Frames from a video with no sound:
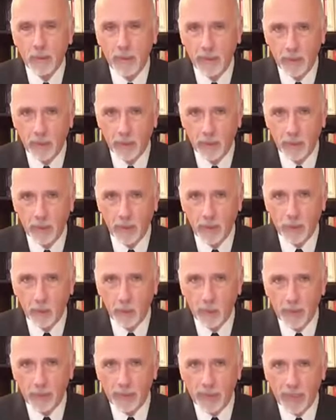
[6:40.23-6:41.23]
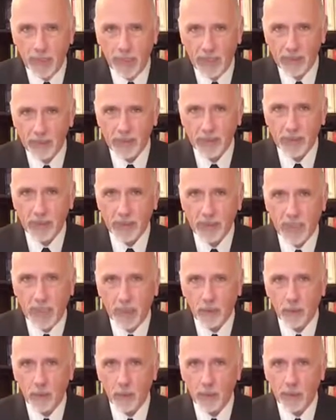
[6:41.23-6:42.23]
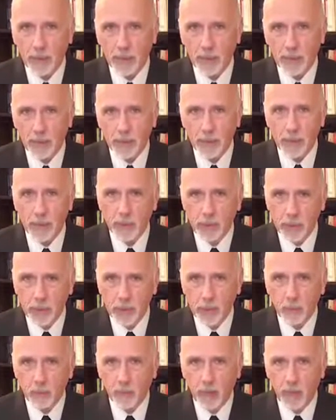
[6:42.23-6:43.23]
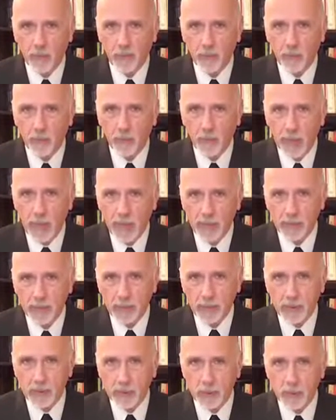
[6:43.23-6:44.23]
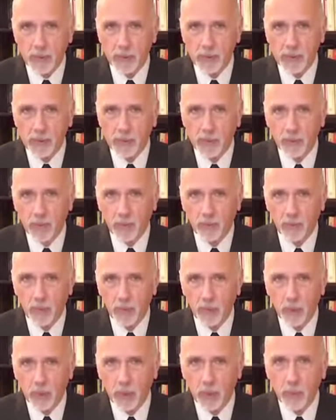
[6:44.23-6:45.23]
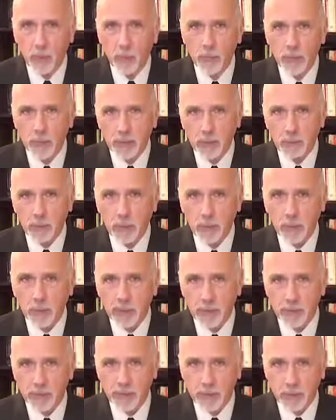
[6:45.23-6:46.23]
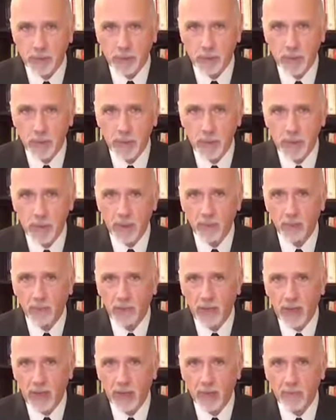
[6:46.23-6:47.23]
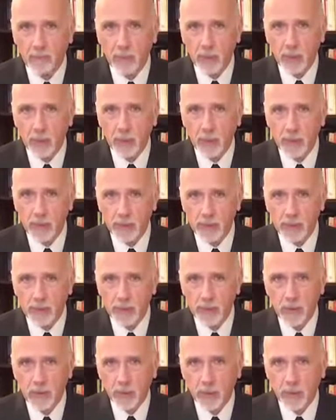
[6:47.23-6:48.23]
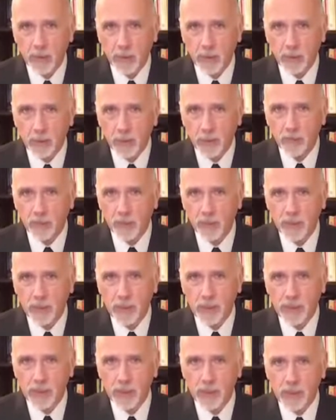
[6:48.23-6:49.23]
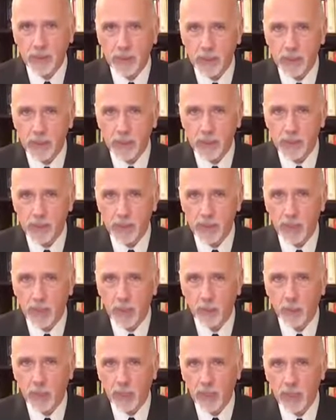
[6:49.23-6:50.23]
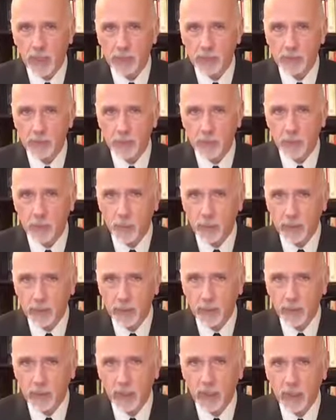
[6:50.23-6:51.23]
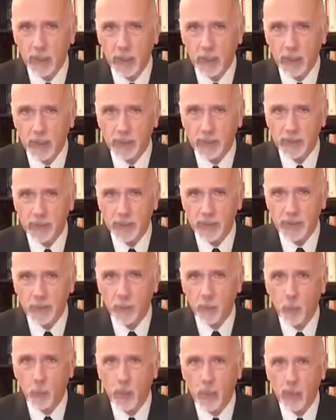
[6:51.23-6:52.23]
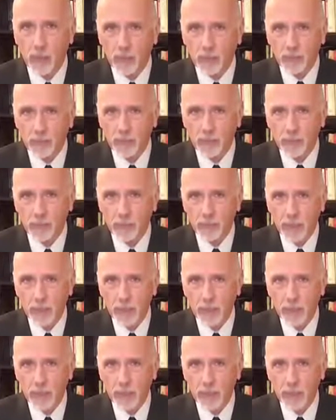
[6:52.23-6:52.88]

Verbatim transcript: In another webcast, I'll look at the wife of Bath's description of her own experience in five marriages, the conflicts and tensions that arise between husbands and wives,